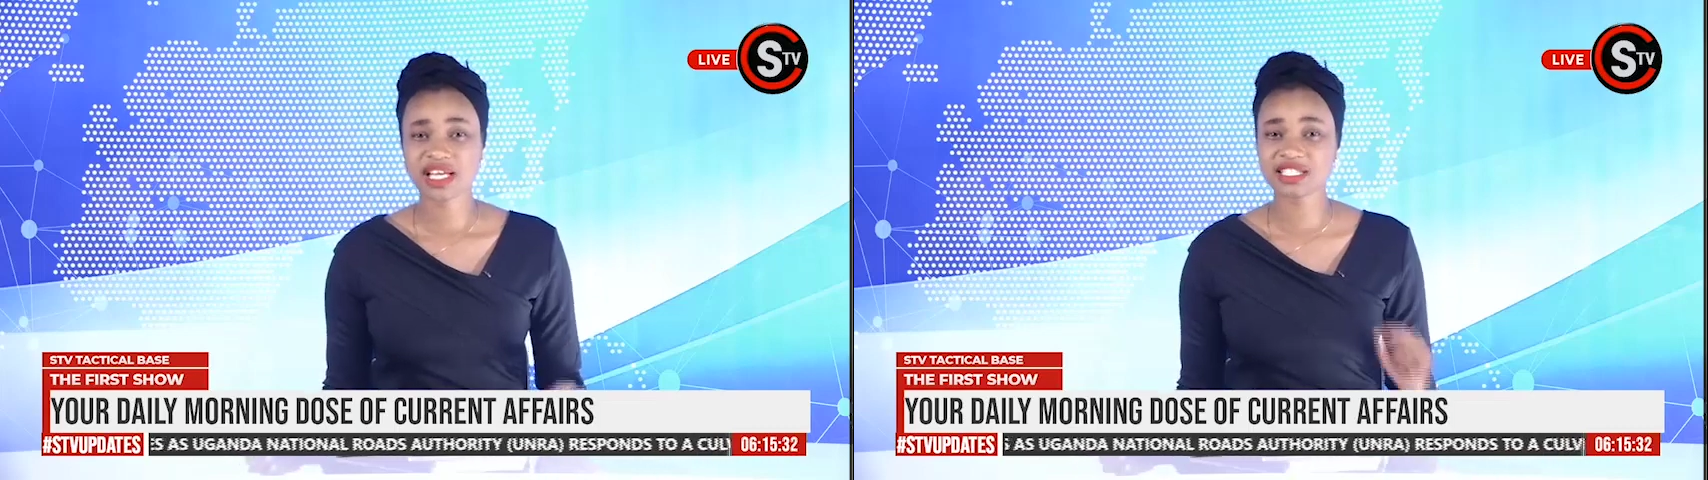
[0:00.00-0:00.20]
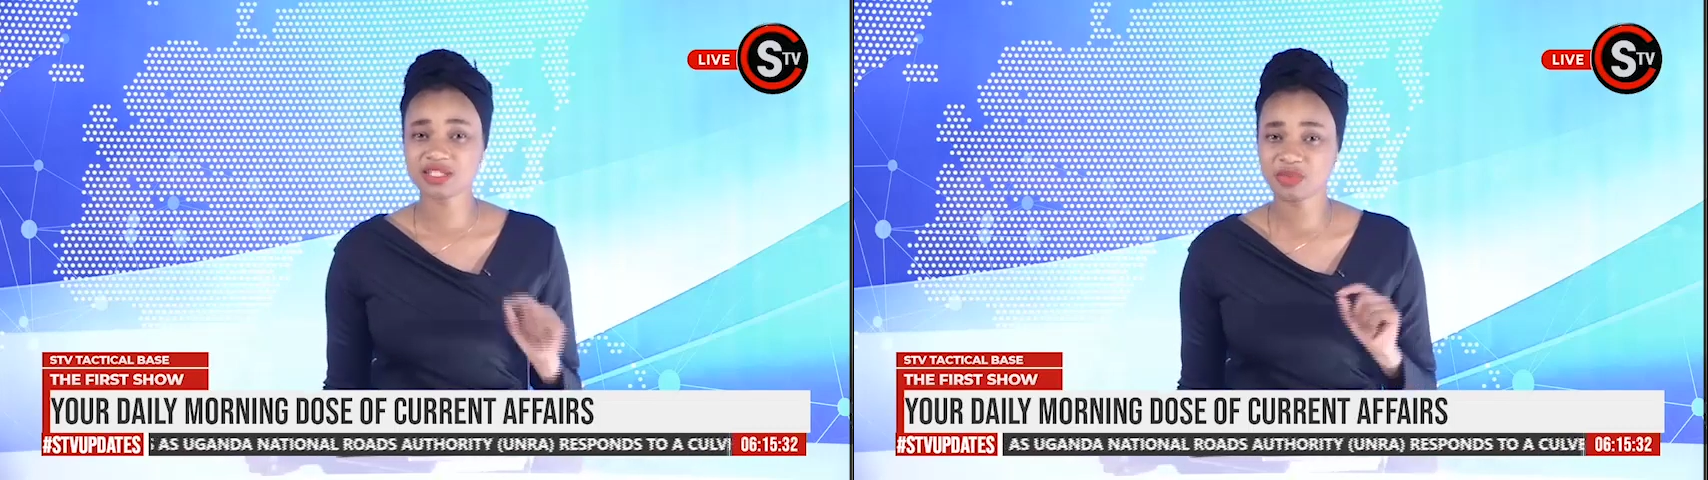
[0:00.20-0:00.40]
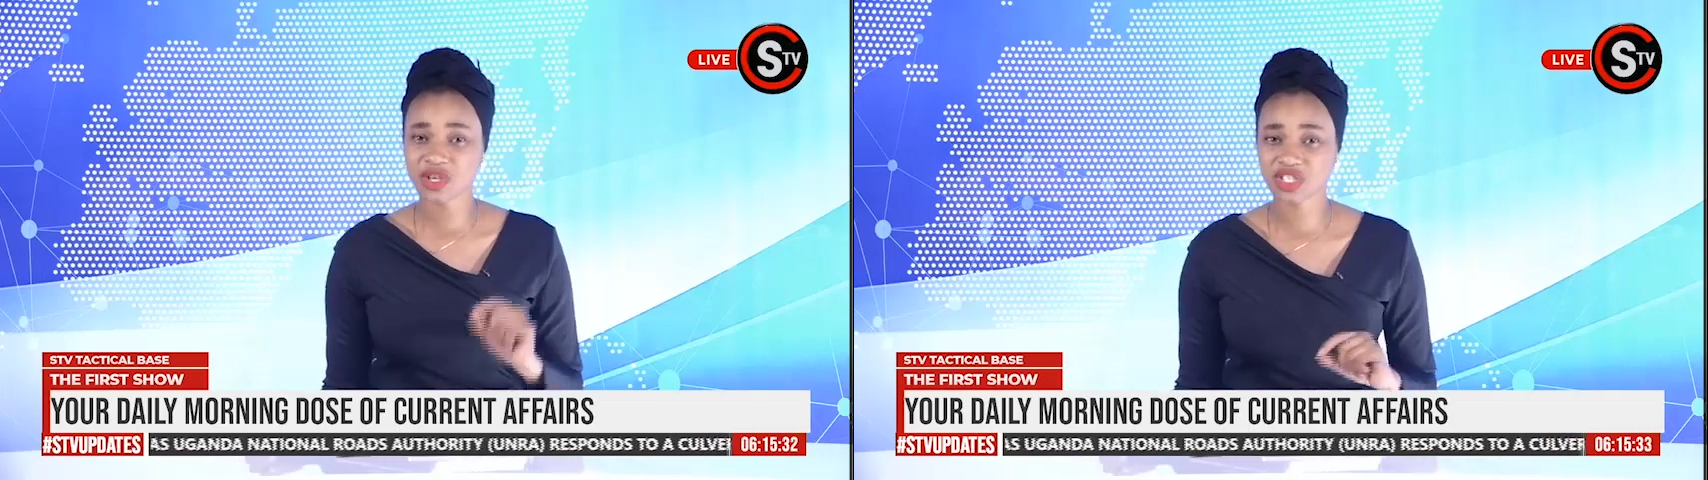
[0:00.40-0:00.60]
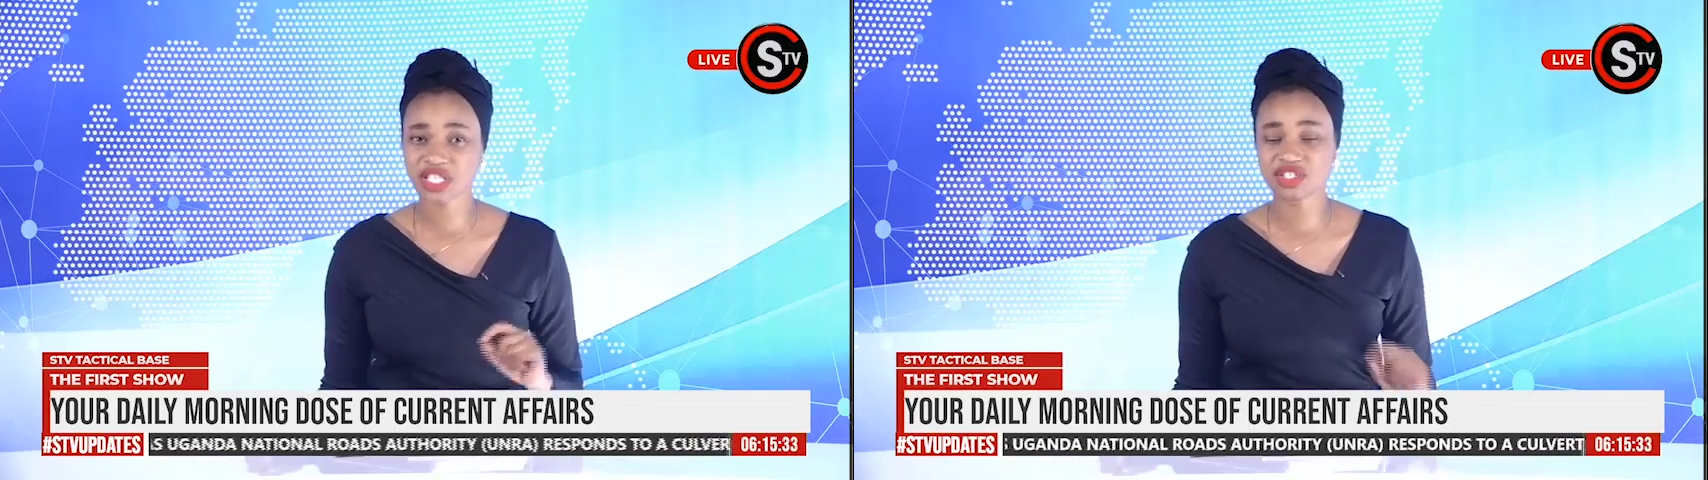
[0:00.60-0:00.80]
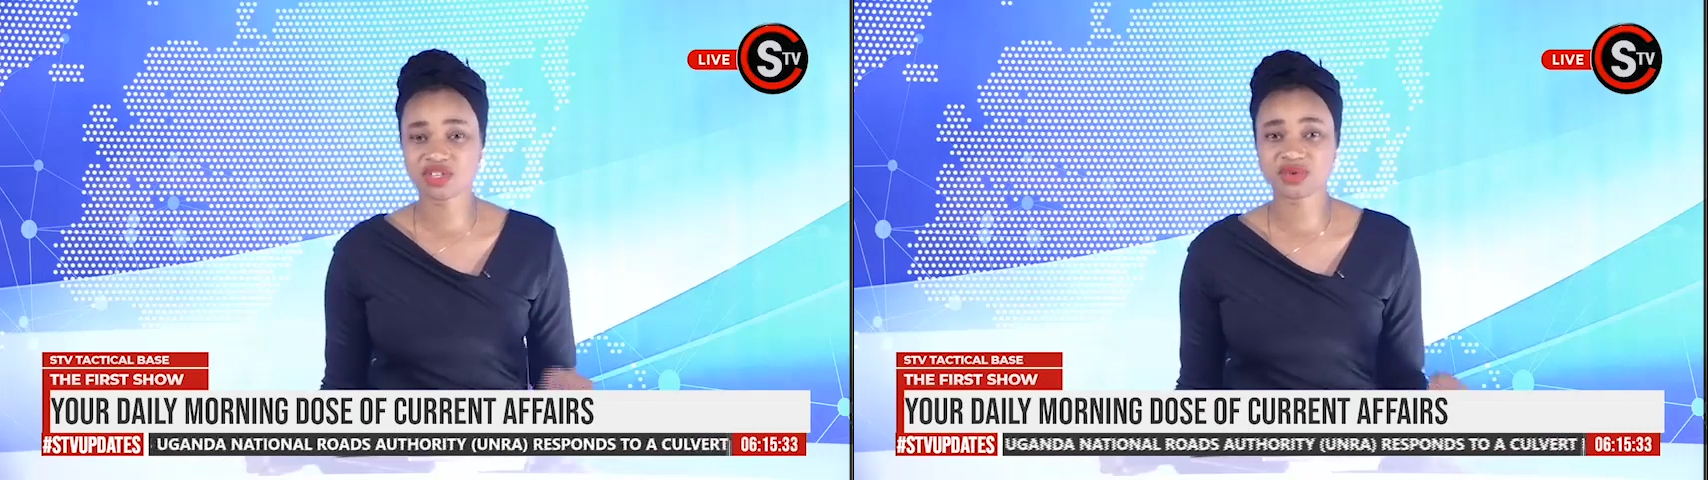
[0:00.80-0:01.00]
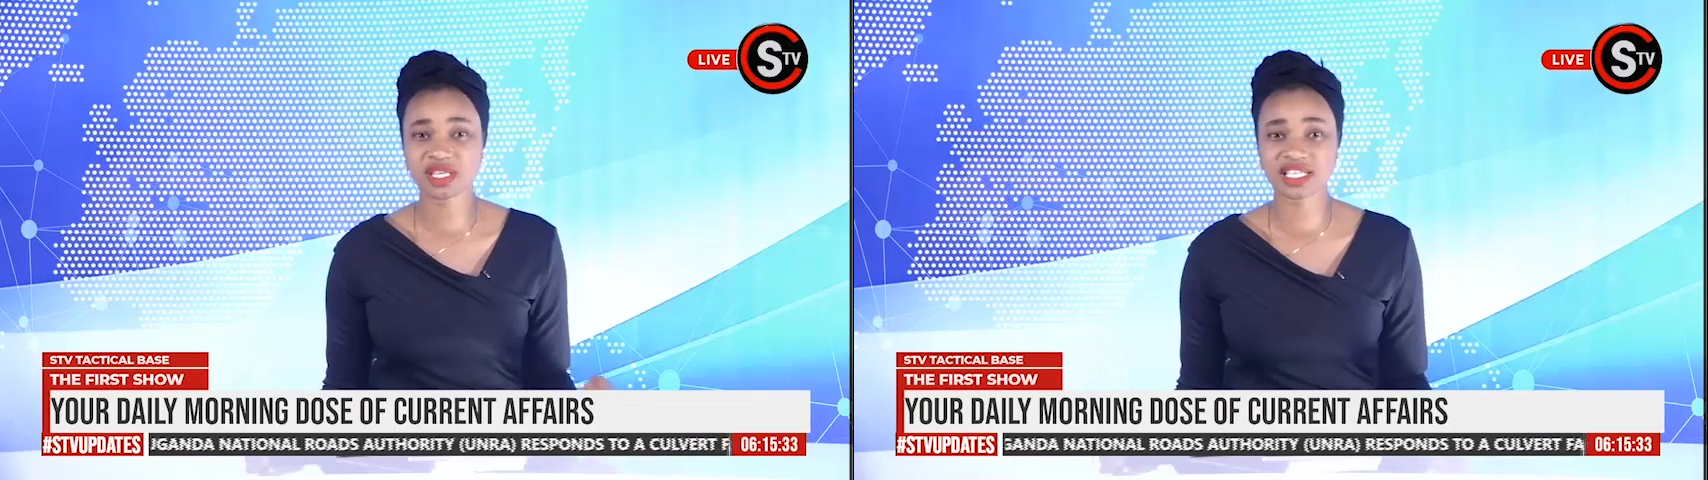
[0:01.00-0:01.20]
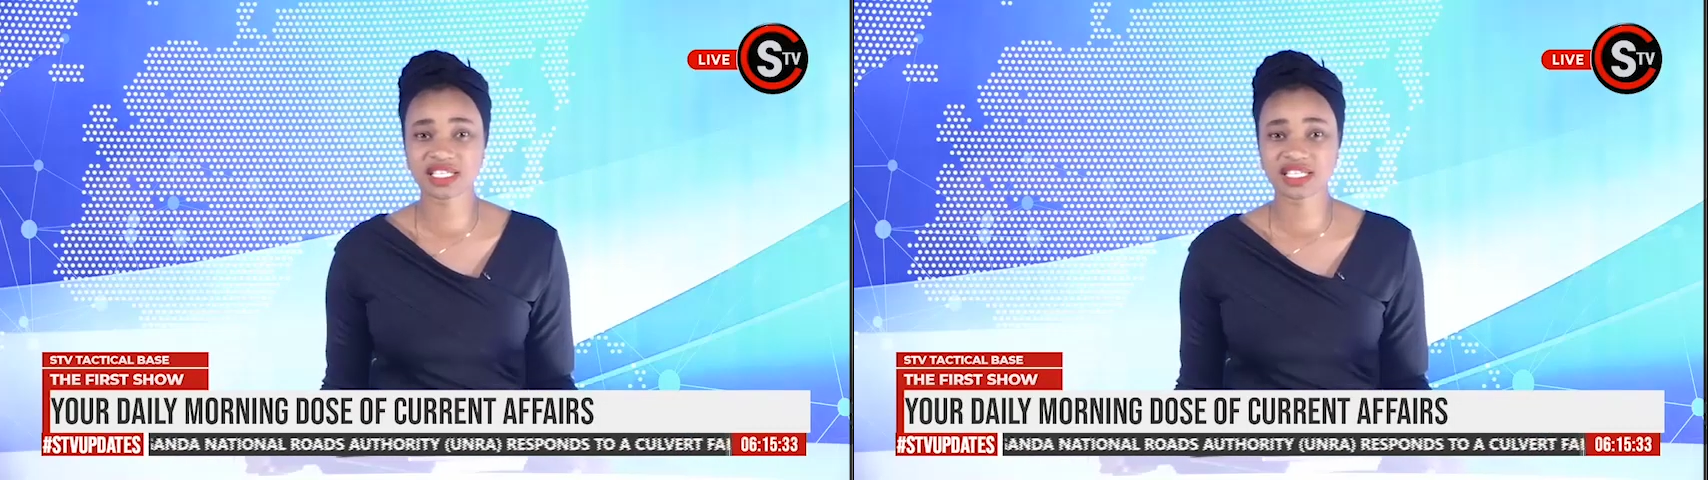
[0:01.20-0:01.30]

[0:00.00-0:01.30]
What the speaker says: especially during